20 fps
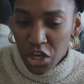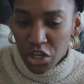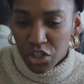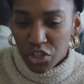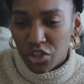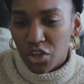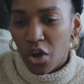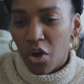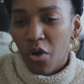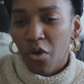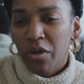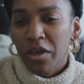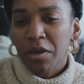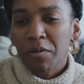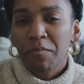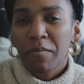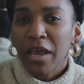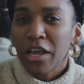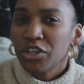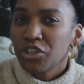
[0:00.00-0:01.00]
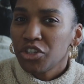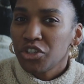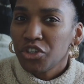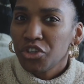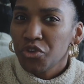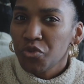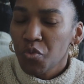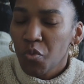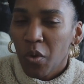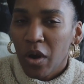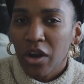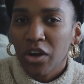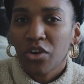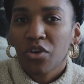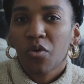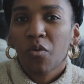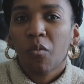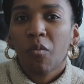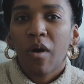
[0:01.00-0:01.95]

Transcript: So it makes you wonder,